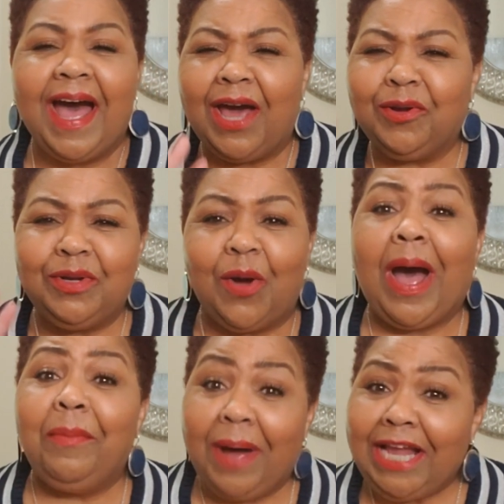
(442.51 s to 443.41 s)
I don't know.
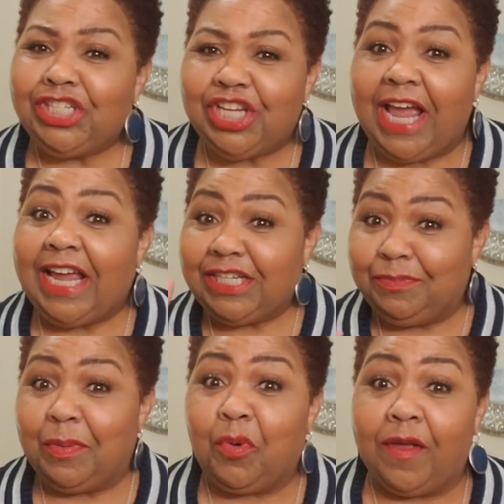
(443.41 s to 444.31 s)
I might change,
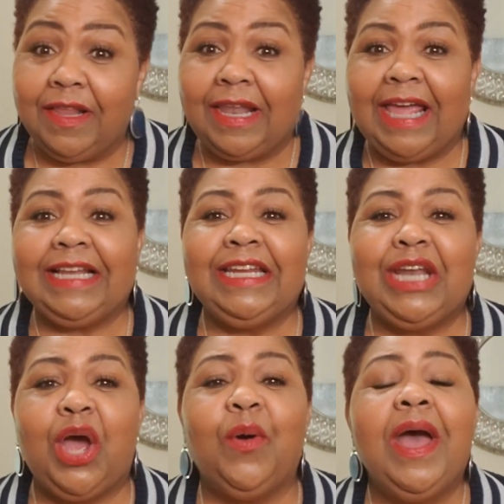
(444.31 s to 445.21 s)
but more than likely
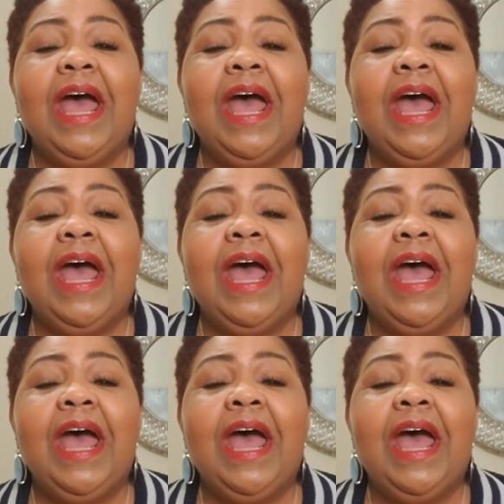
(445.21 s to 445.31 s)
no.